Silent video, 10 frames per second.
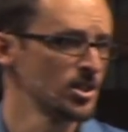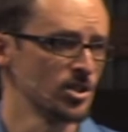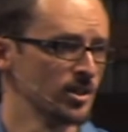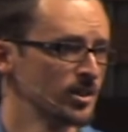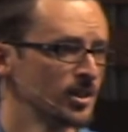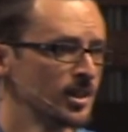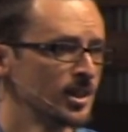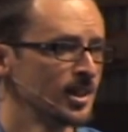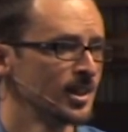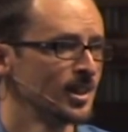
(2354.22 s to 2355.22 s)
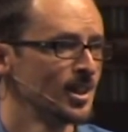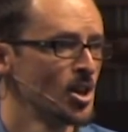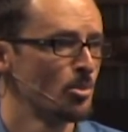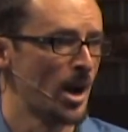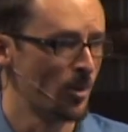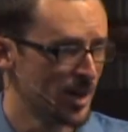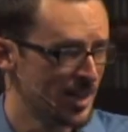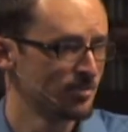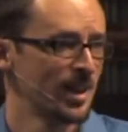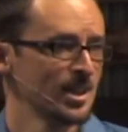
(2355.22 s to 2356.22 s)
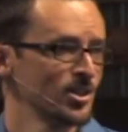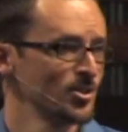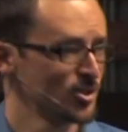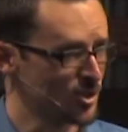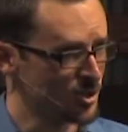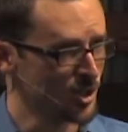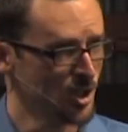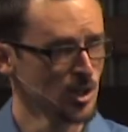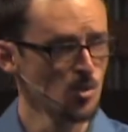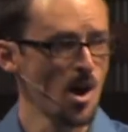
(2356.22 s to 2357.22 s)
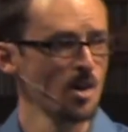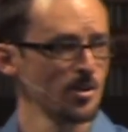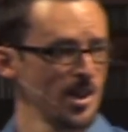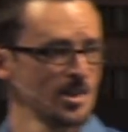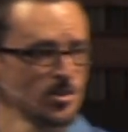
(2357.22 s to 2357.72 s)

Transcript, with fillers: decision, but I want to invite you to slowly walk with